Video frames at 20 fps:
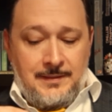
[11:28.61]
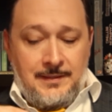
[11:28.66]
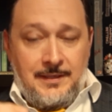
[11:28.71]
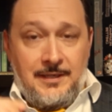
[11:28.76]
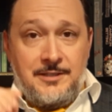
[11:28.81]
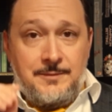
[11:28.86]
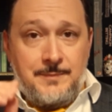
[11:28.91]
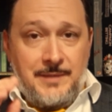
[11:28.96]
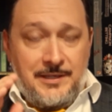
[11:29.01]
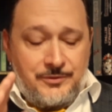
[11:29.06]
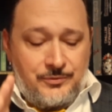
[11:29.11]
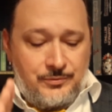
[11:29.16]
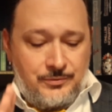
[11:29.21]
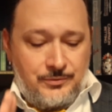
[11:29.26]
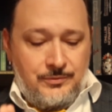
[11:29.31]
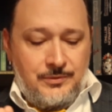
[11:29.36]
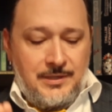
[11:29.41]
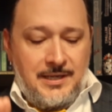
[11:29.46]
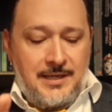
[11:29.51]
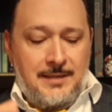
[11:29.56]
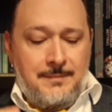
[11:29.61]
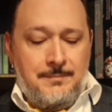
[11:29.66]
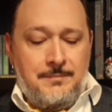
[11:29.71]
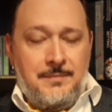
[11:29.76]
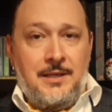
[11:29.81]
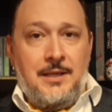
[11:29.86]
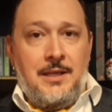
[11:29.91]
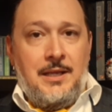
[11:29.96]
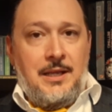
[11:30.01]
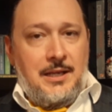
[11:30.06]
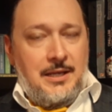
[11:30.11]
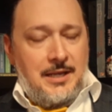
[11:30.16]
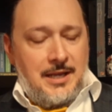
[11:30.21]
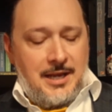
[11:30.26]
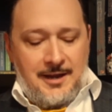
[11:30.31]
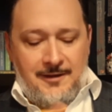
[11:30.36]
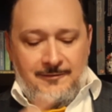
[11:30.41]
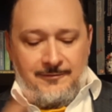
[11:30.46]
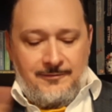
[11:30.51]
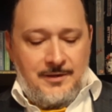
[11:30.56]
It is my true name, and
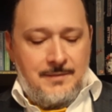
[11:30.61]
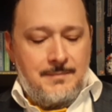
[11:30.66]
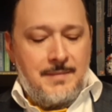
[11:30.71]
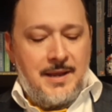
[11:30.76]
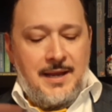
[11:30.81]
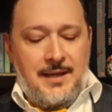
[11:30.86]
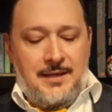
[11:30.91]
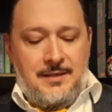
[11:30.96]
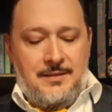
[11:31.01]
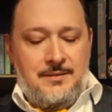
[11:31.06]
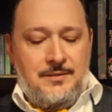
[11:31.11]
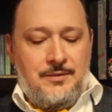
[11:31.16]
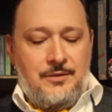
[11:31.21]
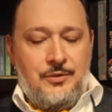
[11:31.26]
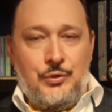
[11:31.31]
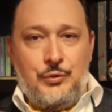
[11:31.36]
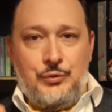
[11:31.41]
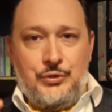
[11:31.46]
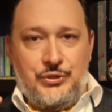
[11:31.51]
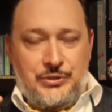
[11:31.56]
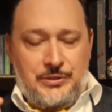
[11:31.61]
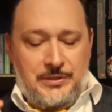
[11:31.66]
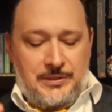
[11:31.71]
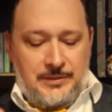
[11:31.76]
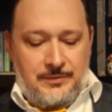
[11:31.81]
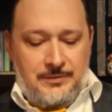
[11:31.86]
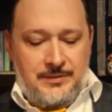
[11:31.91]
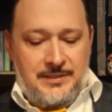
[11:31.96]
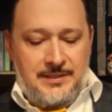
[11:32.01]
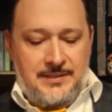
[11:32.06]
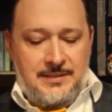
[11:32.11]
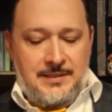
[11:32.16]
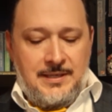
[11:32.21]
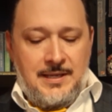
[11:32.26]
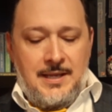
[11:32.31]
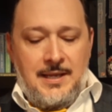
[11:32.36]
every man who has learned it